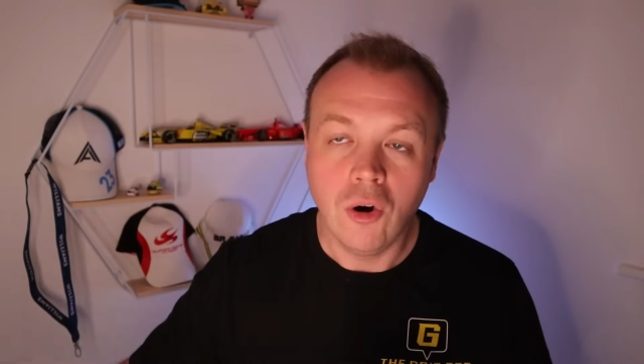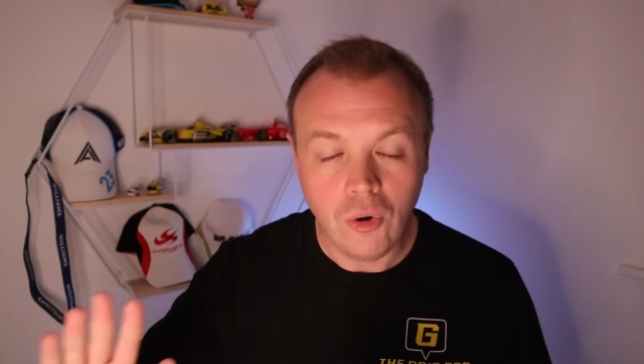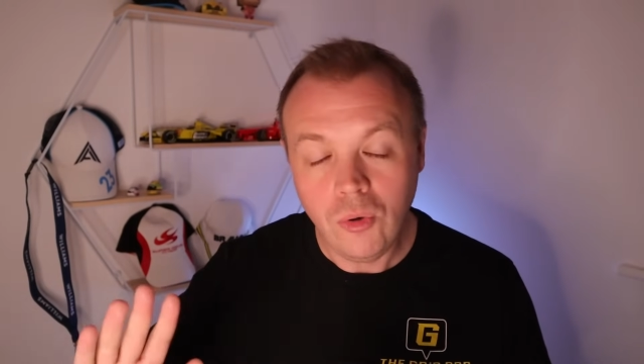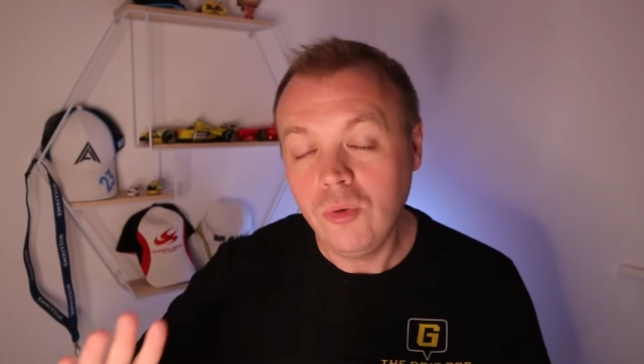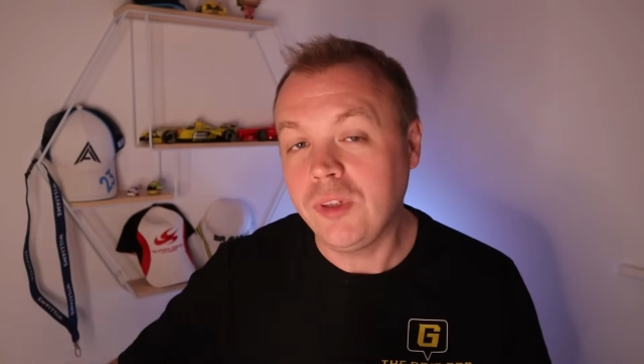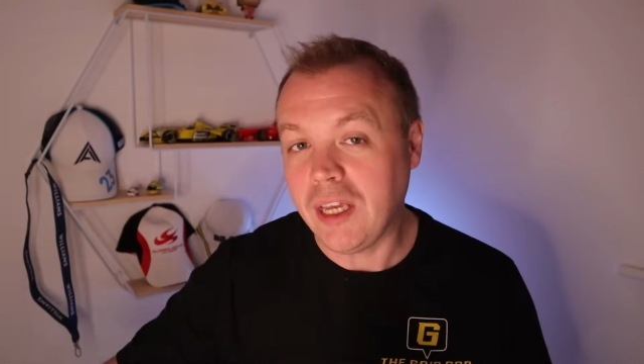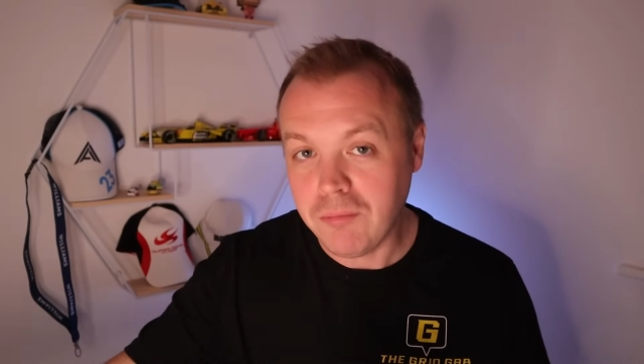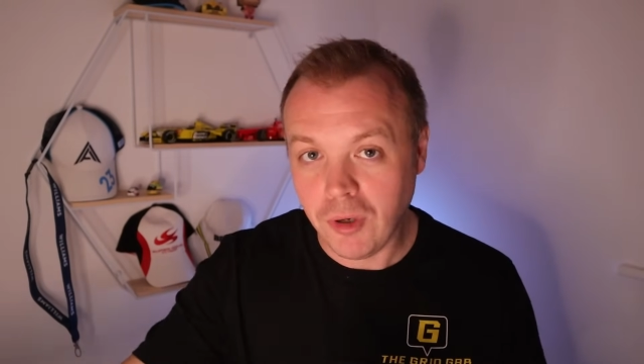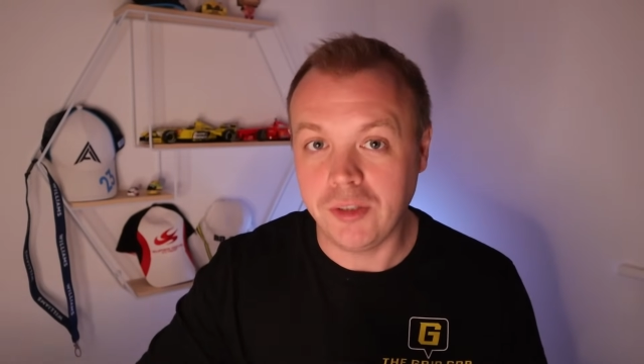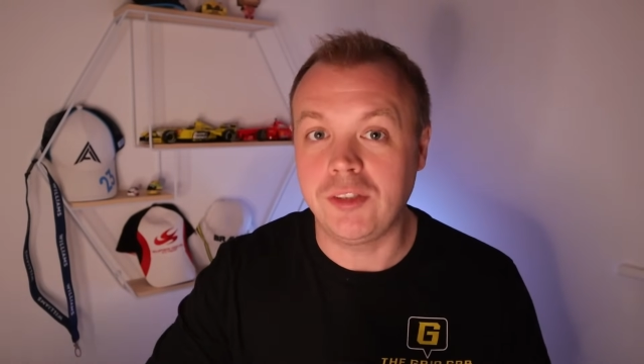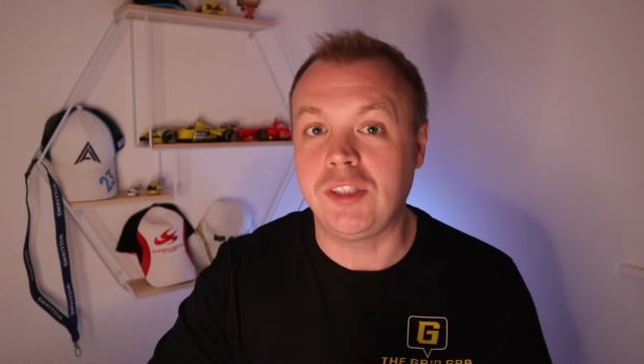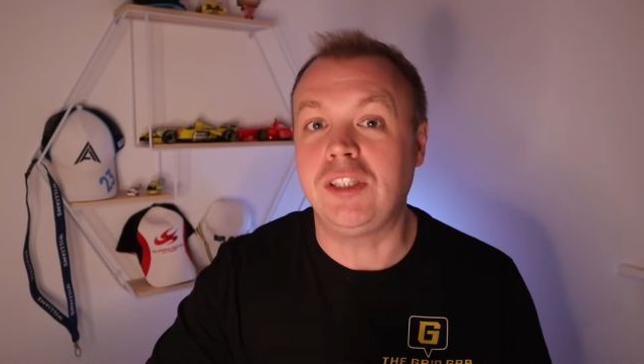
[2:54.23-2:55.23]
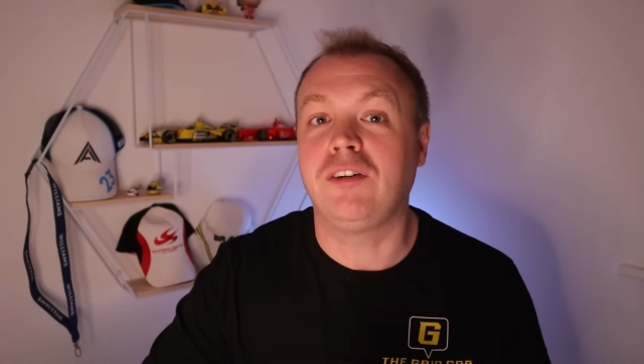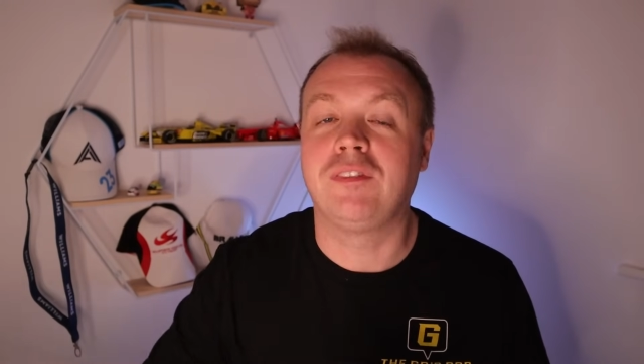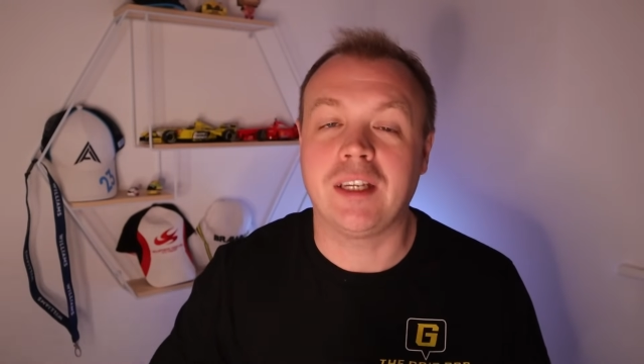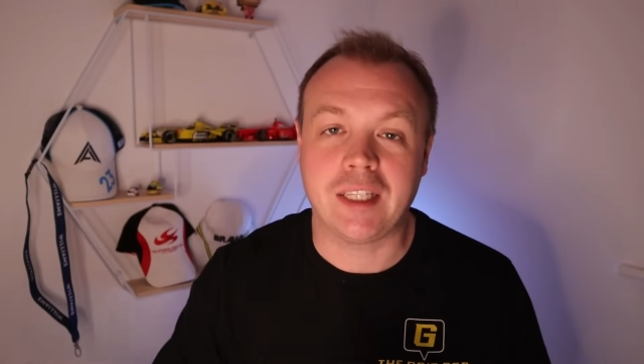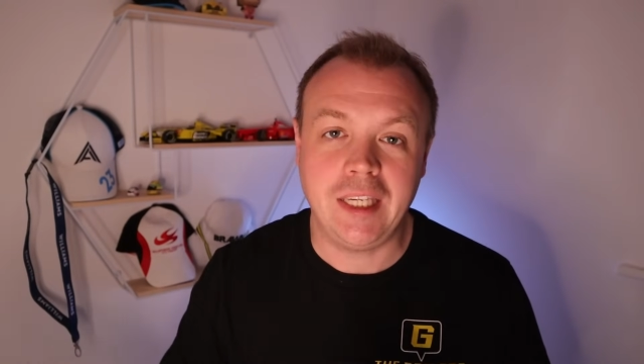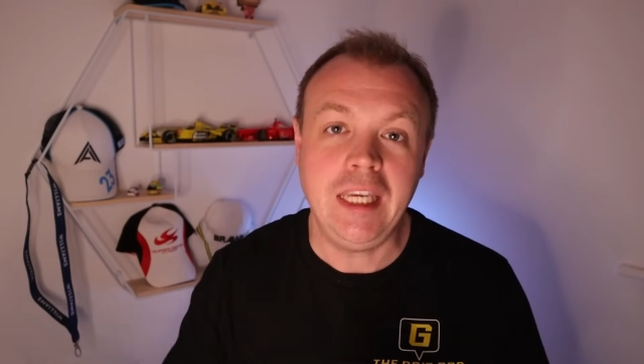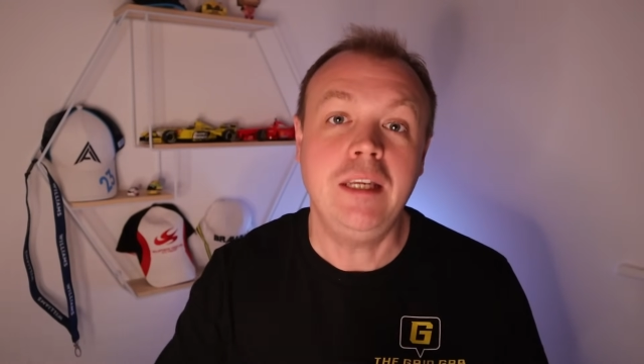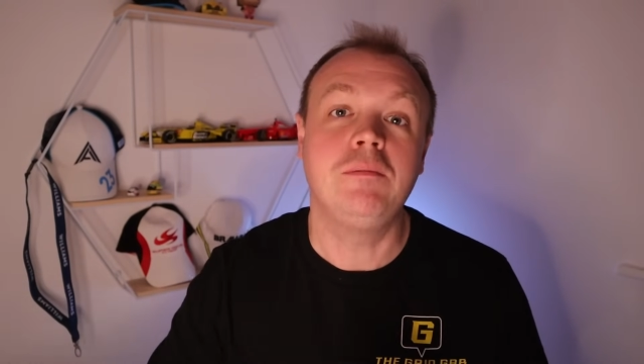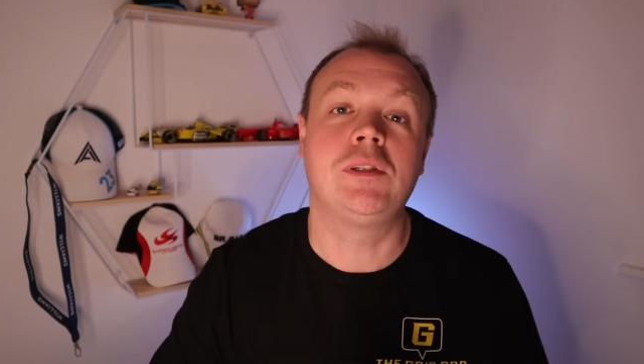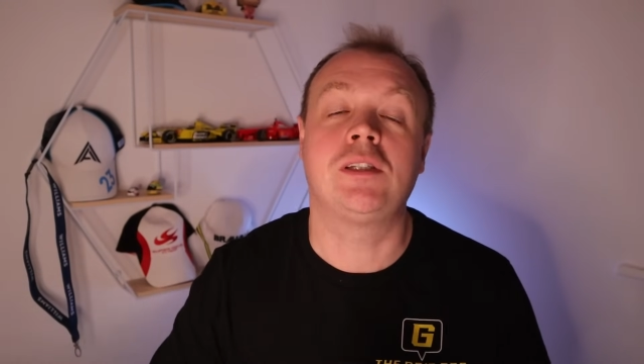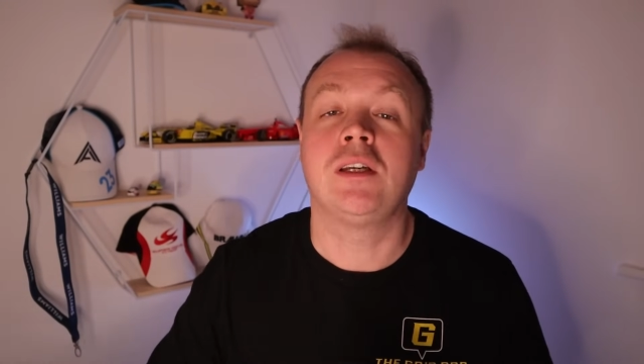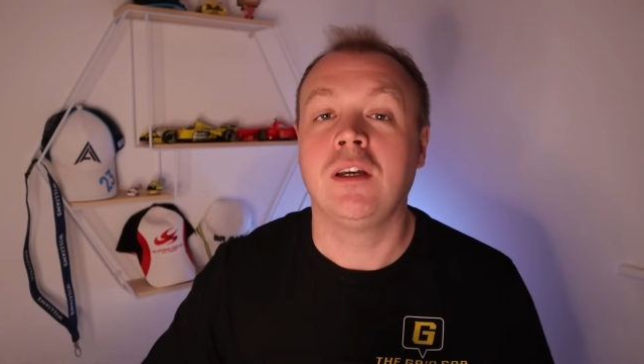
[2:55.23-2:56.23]
all that modern stuff that
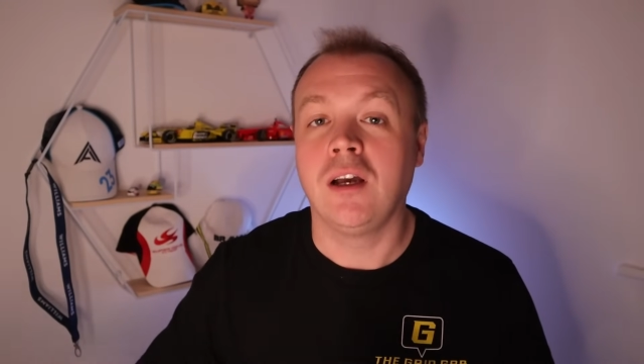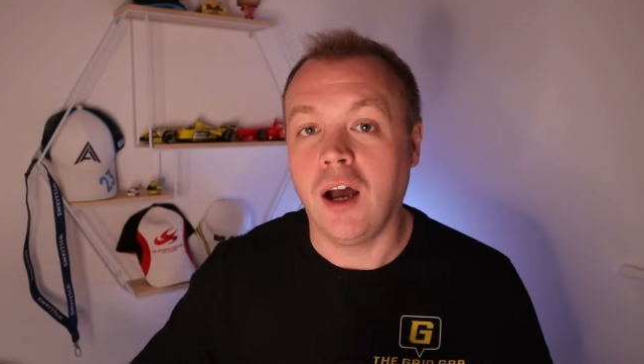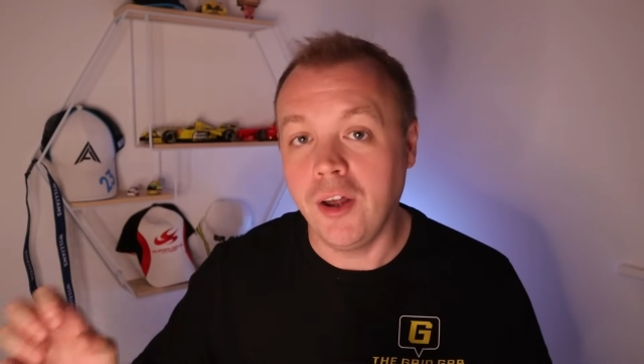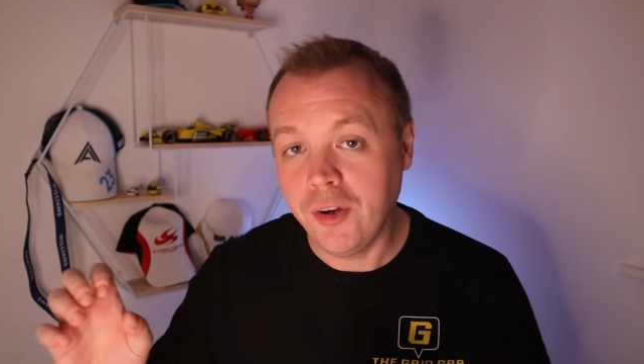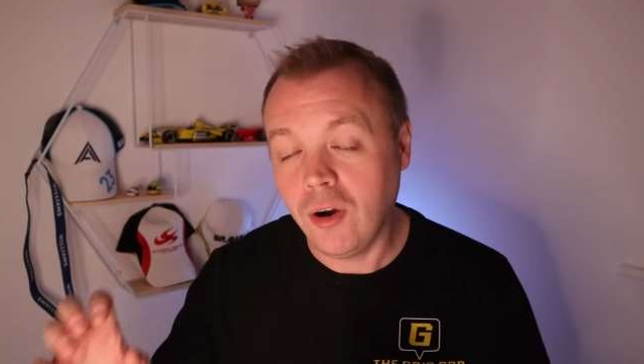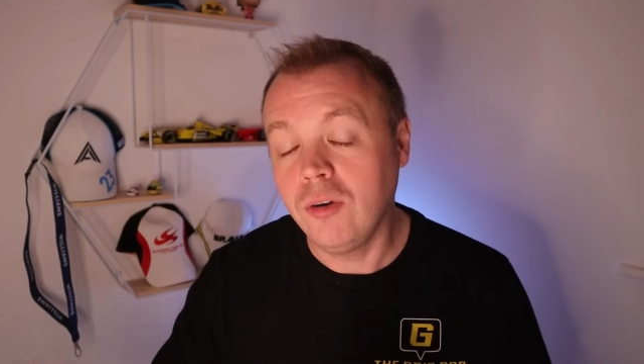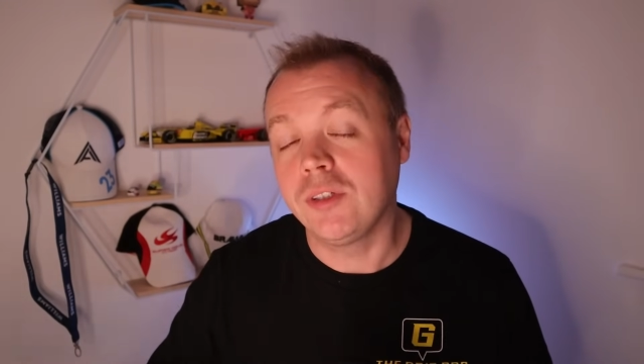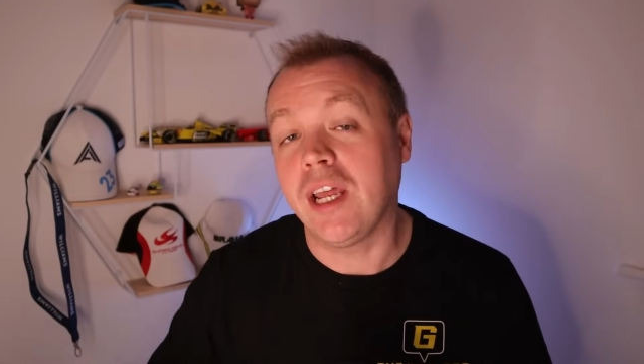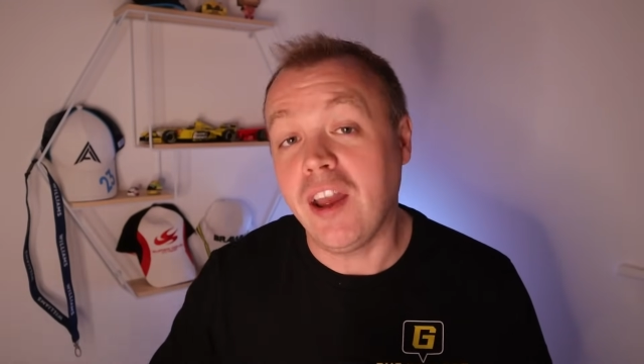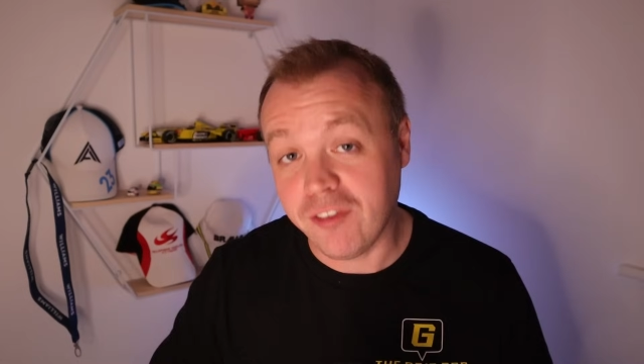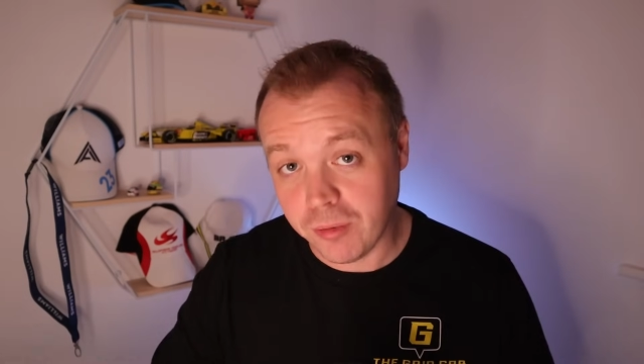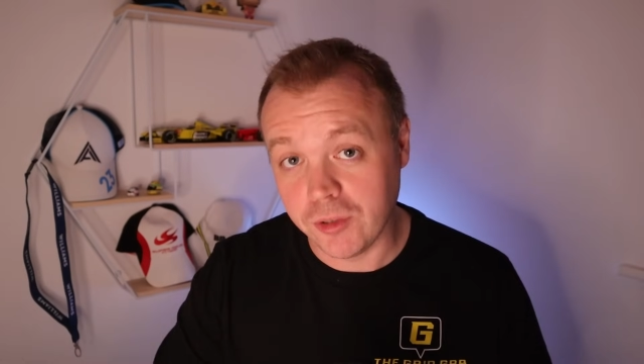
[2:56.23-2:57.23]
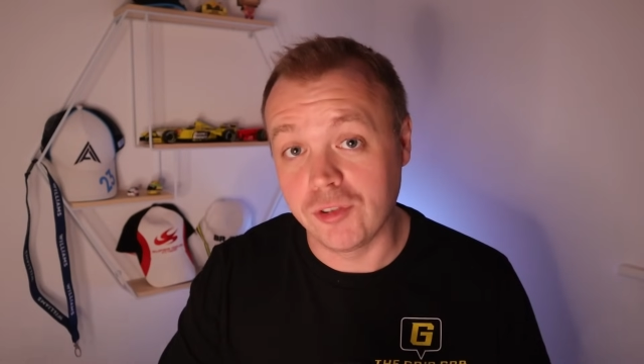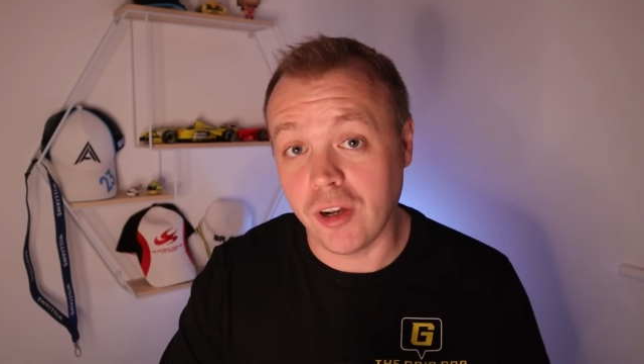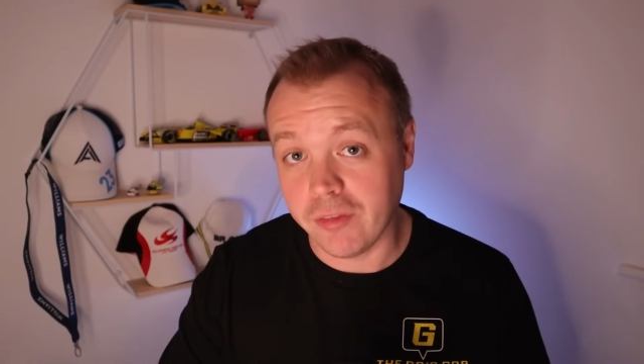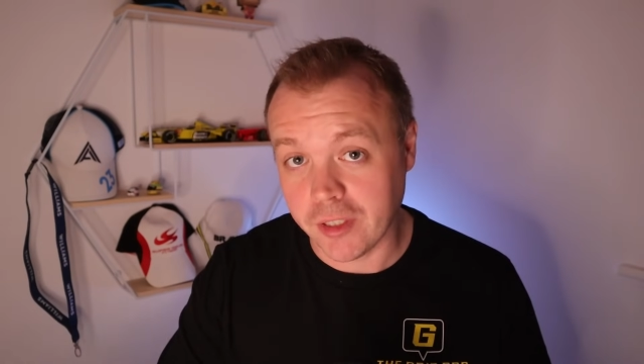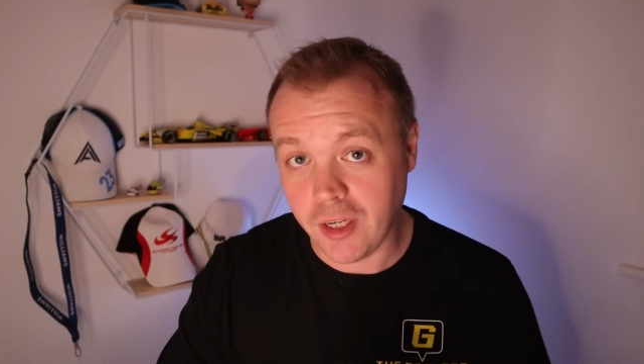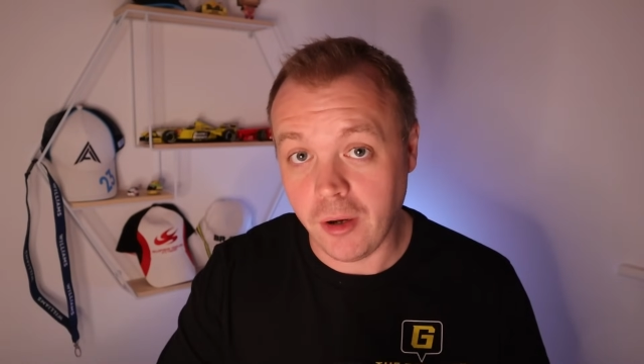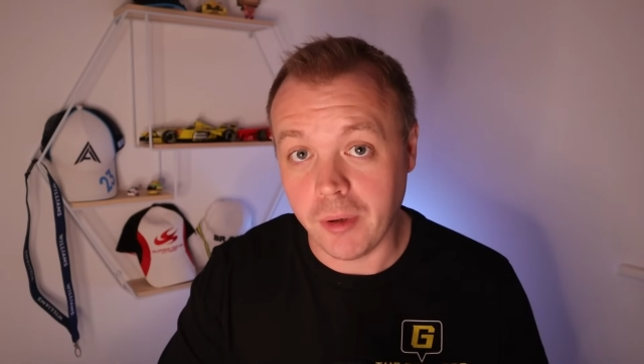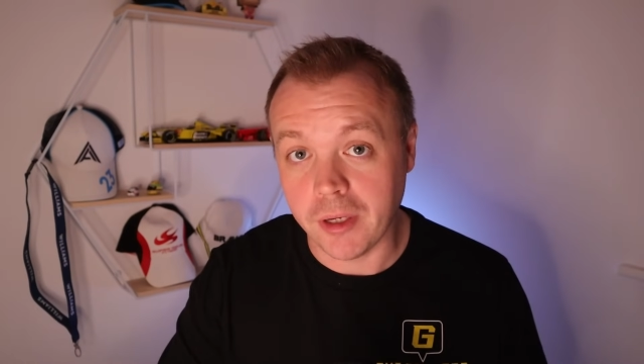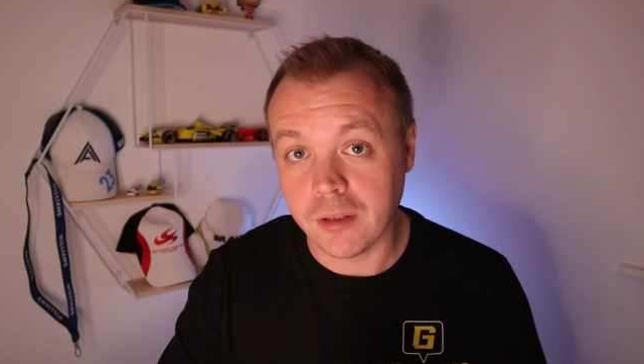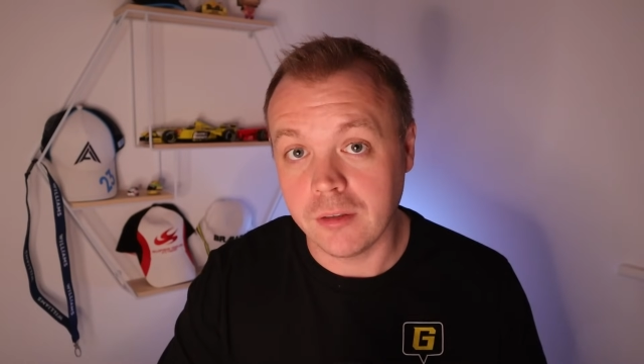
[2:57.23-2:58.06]
keeps an older F1 driver going.